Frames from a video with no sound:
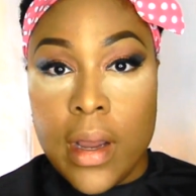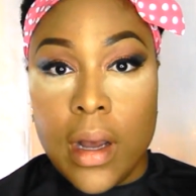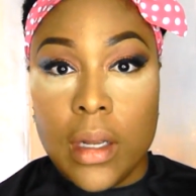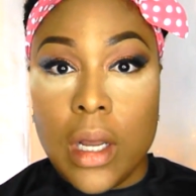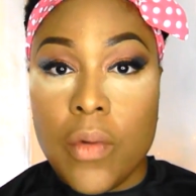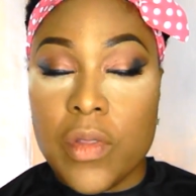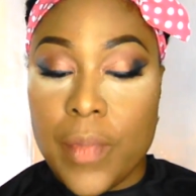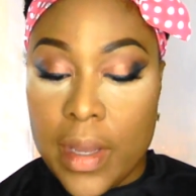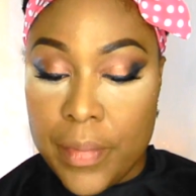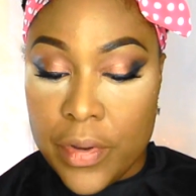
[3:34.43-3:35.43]
along with
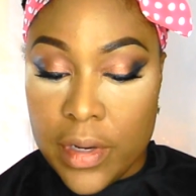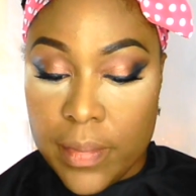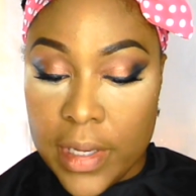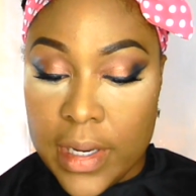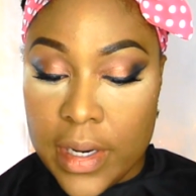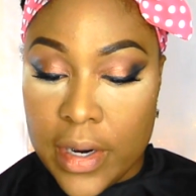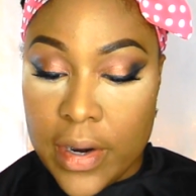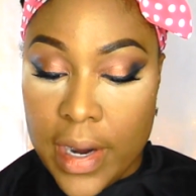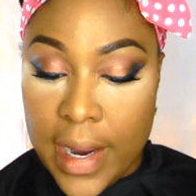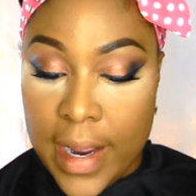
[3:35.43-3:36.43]
my beauty
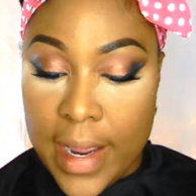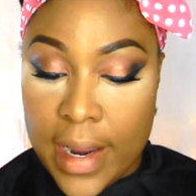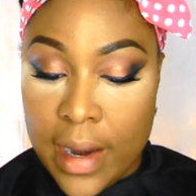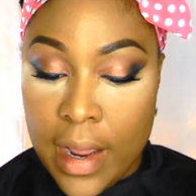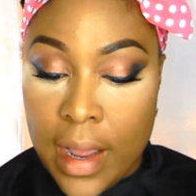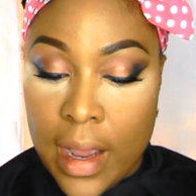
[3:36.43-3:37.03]
blender, and